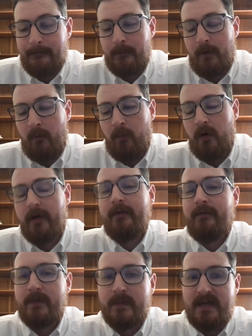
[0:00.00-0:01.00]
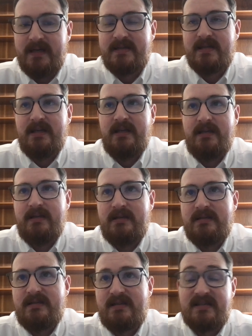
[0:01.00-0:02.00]
one of the
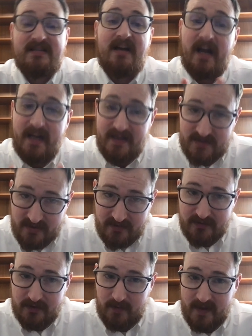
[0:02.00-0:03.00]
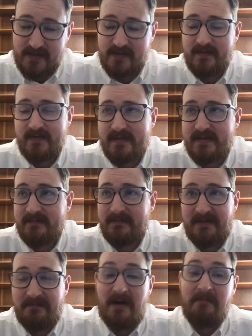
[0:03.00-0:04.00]
reasons is not answering your question. This is
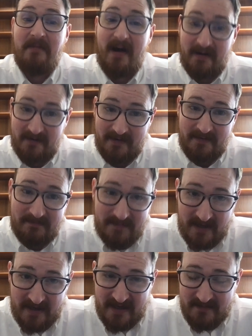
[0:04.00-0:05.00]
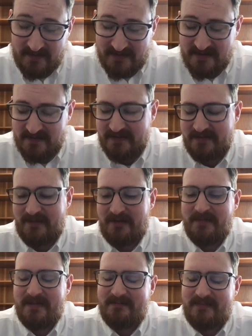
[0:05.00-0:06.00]
I'm, I'm not not able to at the
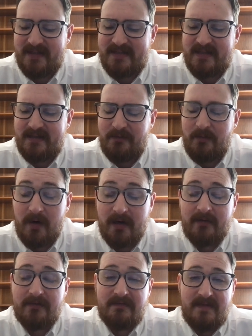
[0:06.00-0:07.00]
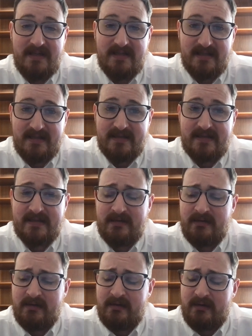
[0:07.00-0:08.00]
moment, but uh, one of the reasons
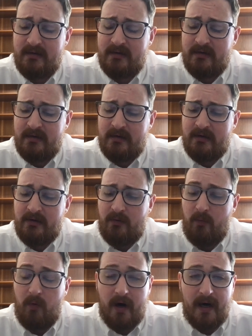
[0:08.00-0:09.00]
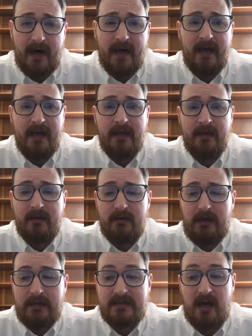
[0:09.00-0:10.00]
why
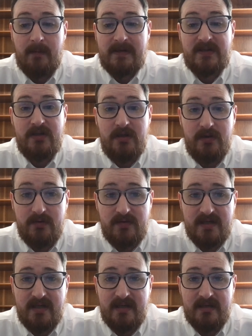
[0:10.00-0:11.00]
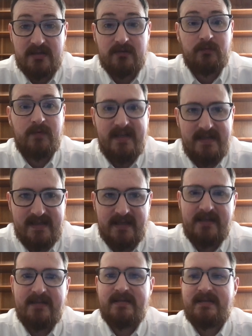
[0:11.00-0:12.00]
uh, Thomas uses
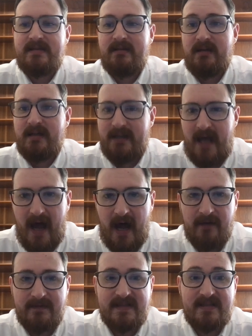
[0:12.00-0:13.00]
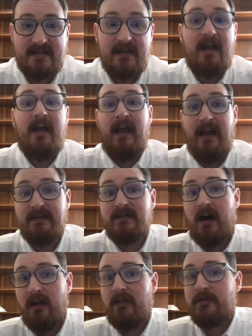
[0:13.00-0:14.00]
reasons, laughs, and
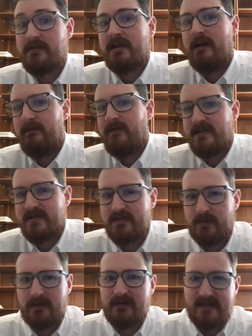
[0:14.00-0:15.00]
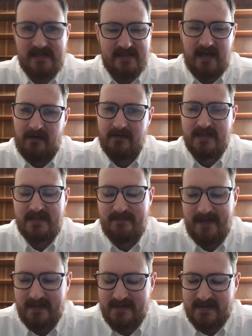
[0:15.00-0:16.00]
others of this sort. This is how he
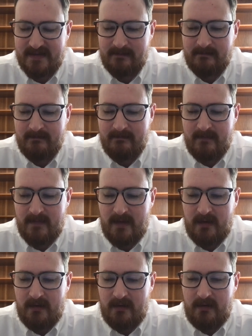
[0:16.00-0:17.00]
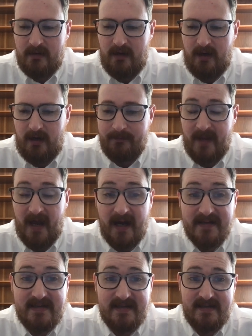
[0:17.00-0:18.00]
speaks um,
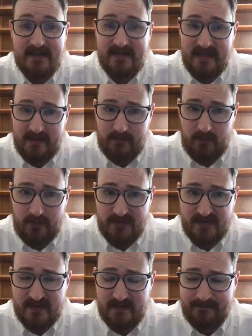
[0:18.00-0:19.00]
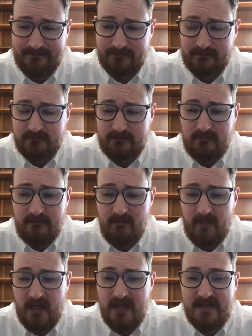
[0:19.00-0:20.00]
as his examples,
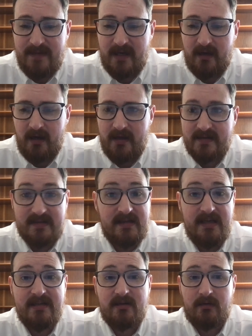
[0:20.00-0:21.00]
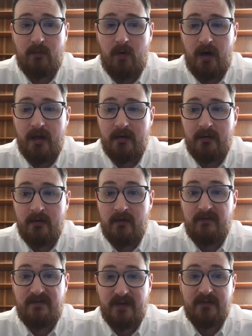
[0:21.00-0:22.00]
is because these are what
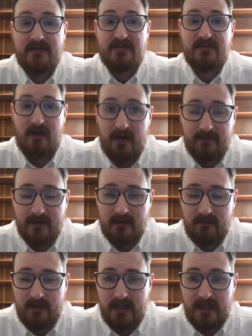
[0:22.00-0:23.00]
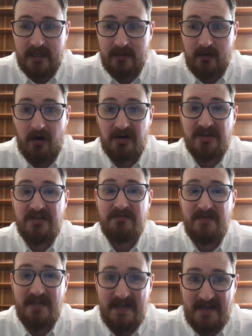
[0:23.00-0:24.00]
philosophically are
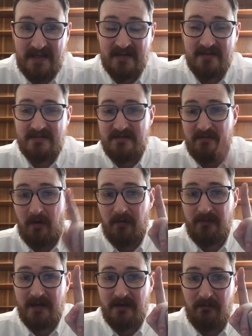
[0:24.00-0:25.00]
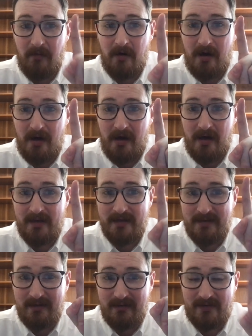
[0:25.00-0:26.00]
unique to only
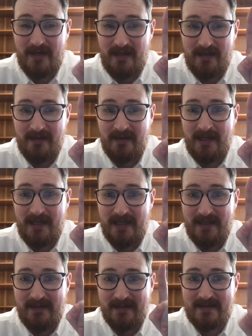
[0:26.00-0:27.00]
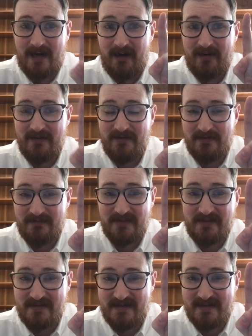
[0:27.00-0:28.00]
one thing in the entire
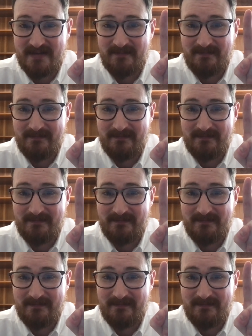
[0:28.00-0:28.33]
universe